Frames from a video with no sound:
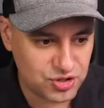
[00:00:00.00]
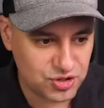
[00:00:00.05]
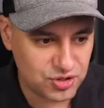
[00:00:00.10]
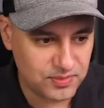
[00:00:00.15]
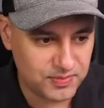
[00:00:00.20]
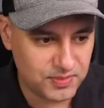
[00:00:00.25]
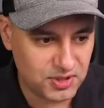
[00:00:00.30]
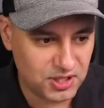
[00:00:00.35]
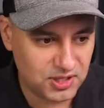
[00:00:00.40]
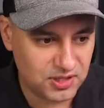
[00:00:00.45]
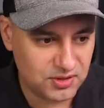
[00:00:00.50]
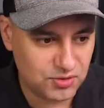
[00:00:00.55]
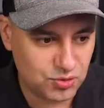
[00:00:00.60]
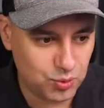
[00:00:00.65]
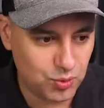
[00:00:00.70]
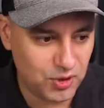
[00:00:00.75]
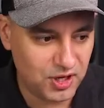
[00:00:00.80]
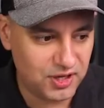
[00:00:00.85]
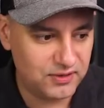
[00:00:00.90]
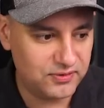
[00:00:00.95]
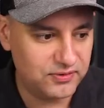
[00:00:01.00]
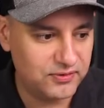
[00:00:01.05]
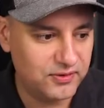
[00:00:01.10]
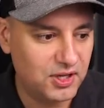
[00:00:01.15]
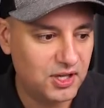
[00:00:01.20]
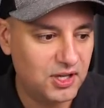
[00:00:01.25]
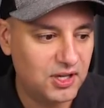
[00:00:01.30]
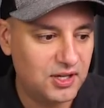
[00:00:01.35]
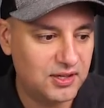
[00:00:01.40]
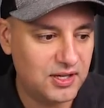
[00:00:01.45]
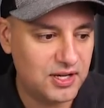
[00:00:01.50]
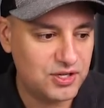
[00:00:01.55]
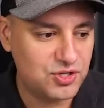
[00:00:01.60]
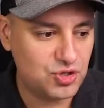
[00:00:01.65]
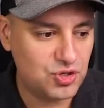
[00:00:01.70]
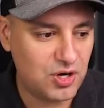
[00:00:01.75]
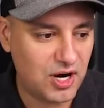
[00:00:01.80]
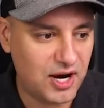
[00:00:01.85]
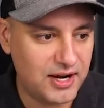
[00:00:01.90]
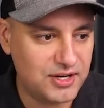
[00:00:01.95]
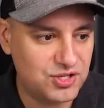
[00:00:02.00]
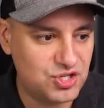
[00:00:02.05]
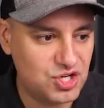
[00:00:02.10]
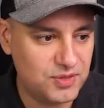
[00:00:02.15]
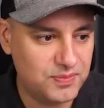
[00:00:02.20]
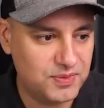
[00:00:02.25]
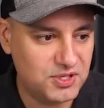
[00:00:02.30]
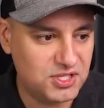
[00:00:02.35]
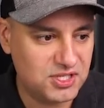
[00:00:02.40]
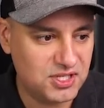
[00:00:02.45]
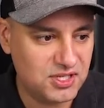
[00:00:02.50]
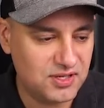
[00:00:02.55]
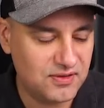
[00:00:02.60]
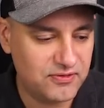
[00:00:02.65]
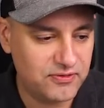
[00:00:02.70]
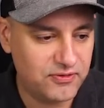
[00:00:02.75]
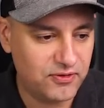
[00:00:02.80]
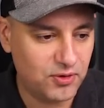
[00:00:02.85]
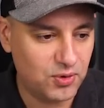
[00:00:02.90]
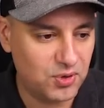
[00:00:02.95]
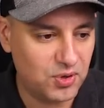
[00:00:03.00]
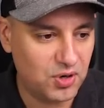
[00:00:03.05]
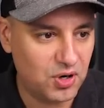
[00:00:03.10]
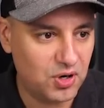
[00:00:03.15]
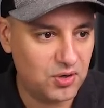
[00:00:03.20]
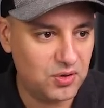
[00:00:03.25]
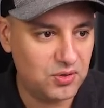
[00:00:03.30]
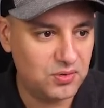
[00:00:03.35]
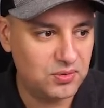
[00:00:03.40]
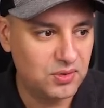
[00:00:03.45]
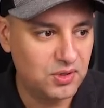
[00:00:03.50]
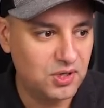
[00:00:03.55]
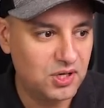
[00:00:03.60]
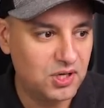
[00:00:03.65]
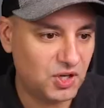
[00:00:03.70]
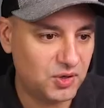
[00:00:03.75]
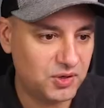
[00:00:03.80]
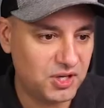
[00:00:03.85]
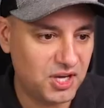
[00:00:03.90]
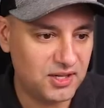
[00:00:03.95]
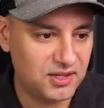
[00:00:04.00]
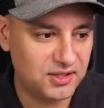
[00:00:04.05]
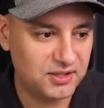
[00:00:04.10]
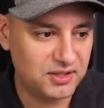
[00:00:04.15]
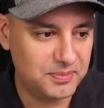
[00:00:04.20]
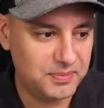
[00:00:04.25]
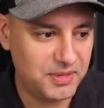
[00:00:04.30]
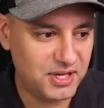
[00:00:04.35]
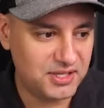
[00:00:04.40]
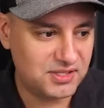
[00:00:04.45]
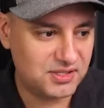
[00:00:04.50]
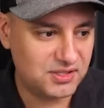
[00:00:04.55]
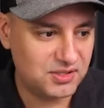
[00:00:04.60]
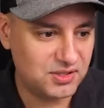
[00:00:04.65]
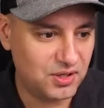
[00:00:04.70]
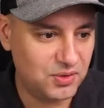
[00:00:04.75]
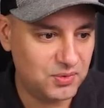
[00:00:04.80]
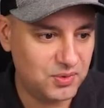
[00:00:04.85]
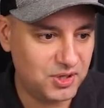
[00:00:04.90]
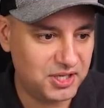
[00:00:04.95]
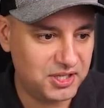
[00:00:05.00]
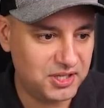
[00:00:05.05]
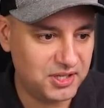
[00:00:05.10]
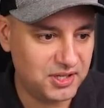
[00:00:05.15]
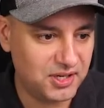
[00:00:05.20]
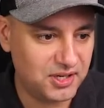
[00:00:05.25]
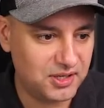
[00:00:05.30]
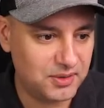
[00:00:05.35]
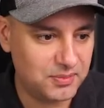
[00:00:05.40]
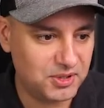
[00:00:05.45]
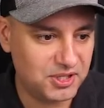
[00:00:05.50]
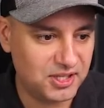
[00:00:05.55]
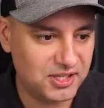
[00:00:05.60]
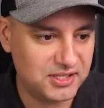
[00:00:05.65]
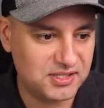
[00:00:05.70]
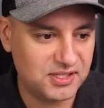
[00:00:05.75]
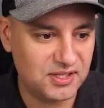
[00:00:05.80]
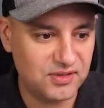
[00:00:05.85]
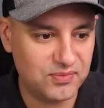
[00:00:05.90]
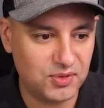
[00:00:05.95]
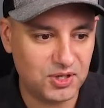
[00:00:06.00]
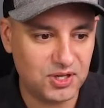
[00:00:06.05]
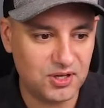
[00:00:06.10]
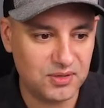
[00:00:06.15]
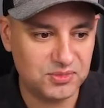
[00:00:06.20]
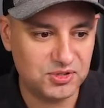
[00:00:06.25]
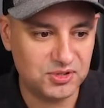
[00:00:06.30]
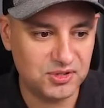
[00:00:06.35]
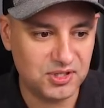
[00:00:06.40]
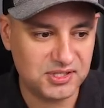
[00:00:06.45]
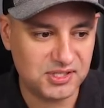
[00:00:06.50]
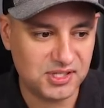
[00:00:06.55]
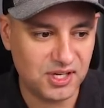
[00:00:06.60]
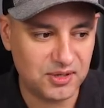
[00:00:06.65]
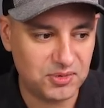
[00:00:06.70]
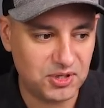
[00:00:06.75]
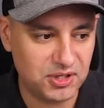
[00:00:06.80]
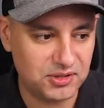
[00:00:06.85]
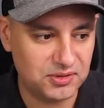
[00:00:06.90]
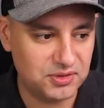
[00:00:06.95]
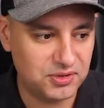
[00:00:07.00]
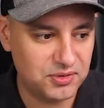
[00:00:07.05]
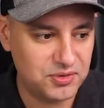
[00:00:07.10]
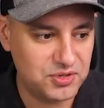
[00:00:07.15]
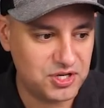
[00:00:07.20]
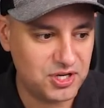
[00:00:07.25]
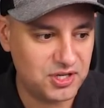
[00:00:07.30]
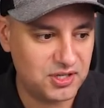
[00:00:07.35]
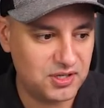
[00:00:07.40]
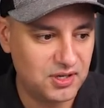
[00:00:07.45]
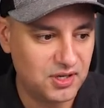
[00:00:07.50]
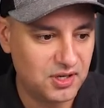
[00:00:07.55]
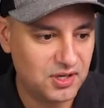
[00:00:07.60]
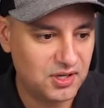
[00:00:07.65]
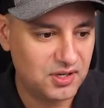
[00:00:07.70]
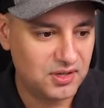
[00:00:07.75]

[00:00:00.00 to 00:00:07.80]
should be 12. Let's try GPT-4o. Okay, a little bit slower here, but let's see if we come to the same conclusion.